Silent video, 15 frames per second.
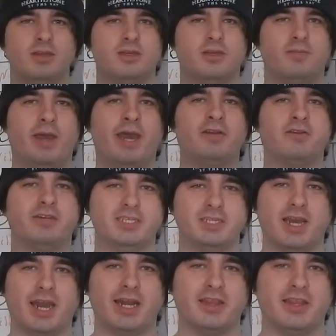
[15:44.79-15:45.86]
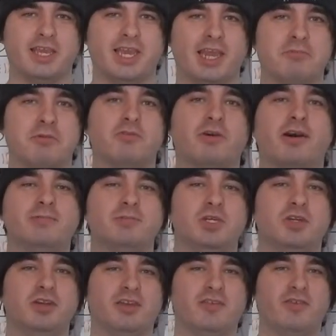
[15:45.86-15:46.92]
Batteries died in the camera while I'm
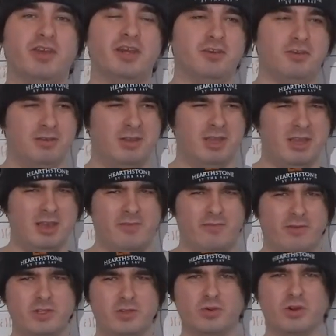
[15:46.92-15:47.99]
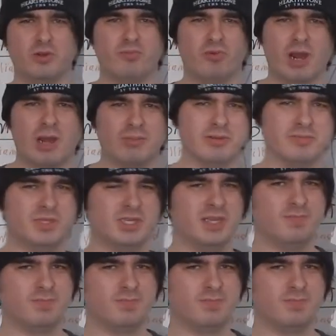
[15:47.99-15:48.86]
shooting a video. First world problems.